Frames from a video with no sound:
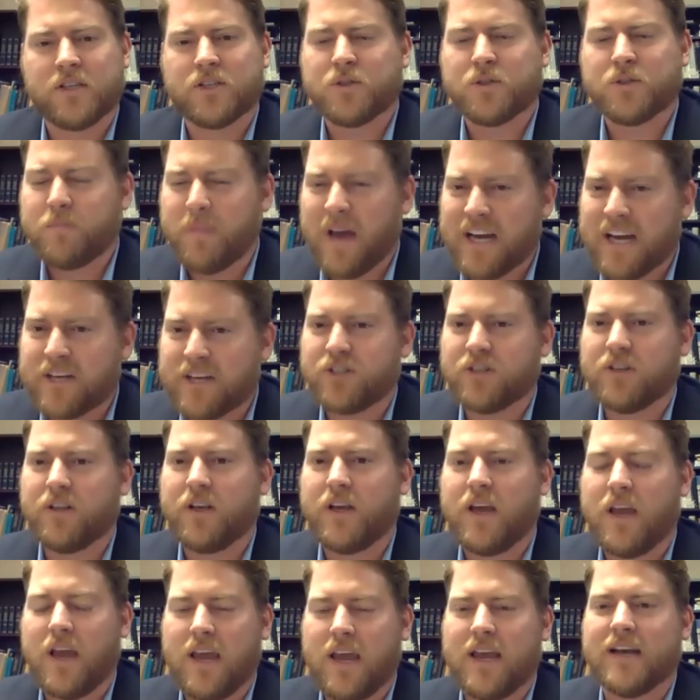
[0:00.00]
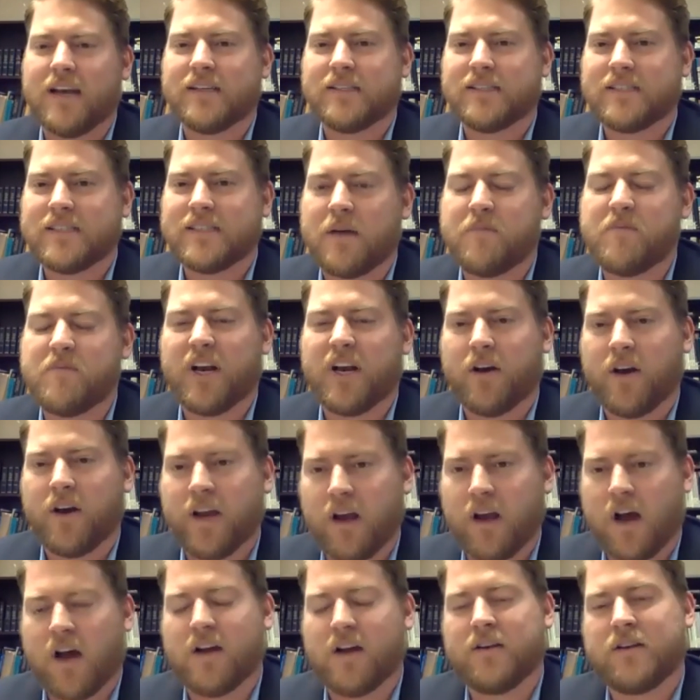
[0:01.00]
especially in a seminary
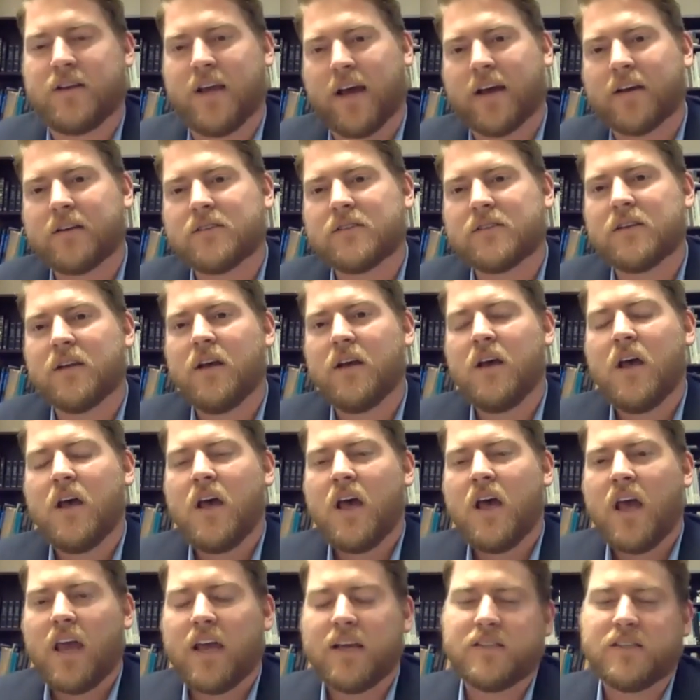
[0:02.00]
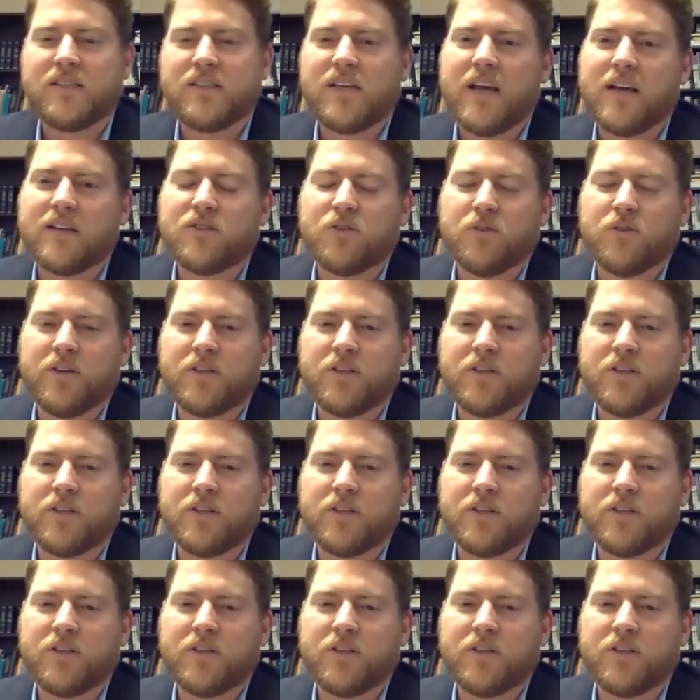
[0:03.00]
context, is C.S.